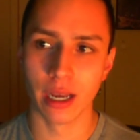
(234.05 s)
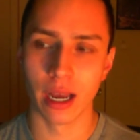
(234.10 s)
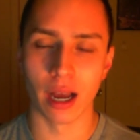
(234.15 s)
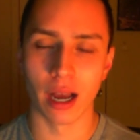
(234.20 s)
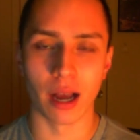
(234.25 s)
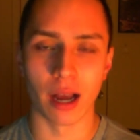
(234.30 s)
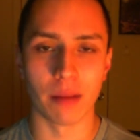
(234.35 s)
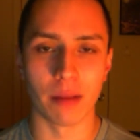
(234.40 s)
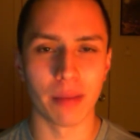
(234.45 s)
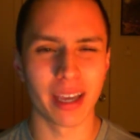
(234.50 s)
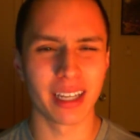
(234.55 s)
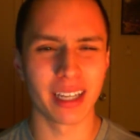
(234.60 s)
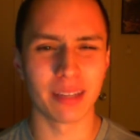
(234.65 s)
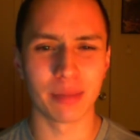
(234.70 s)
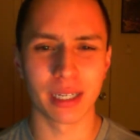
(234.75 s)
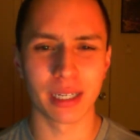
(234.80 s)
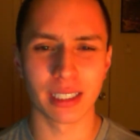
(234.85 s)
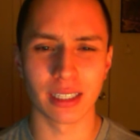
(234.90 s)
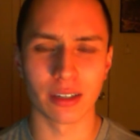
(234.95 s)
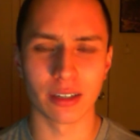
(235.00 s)
mainly
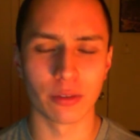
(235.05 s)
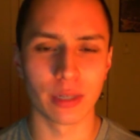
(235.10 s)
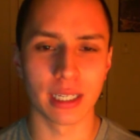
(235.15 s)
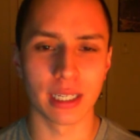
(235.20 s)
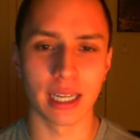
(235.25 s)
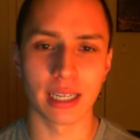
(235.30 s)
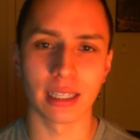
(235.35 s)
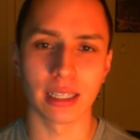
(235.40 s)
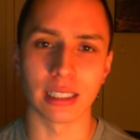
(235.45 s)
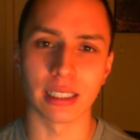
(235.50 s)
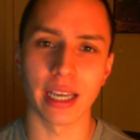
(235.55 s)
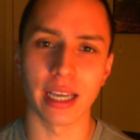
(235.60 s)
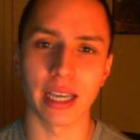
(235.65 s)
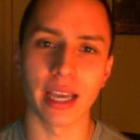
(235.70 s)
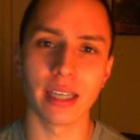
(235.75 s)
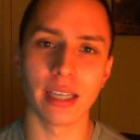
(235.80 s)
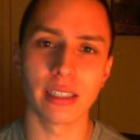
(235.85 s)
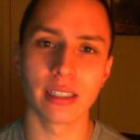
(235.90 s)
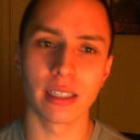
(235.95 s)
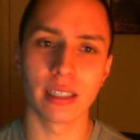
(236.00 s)
because I don't really like the
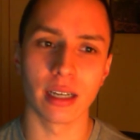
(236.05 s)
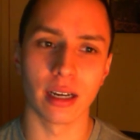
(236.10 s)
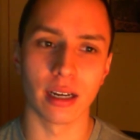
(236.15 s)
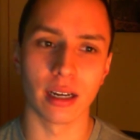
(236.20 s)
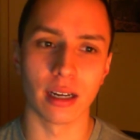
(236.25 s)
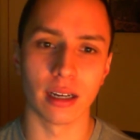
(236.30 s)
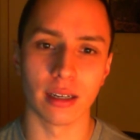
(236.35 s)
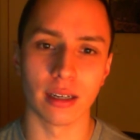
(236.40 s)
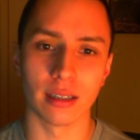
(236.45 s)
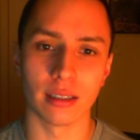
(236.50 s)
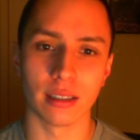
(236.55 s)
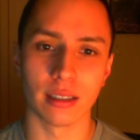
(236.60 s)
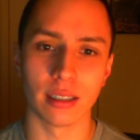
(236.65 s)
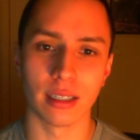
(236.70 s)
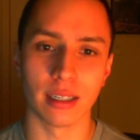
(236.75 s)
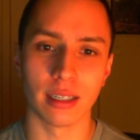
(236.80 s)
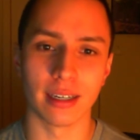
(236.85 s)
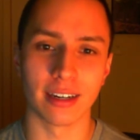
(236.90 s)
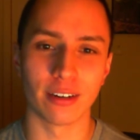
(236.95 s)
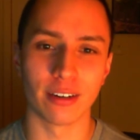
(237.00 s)
taste,
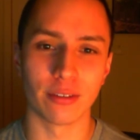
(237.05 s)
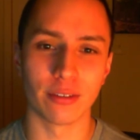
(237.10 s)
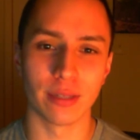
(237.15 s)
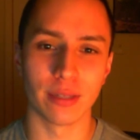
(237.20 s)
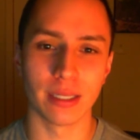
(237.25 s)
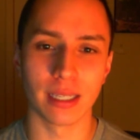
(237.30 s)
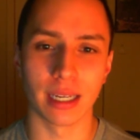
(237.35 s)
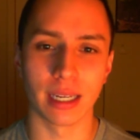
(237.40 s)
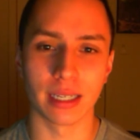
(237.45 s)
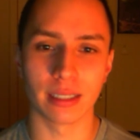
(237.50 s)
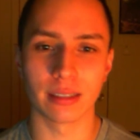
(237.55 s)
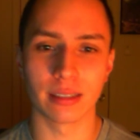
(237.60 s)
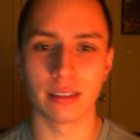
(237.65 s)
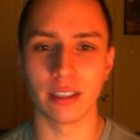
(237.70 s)
and I don't really like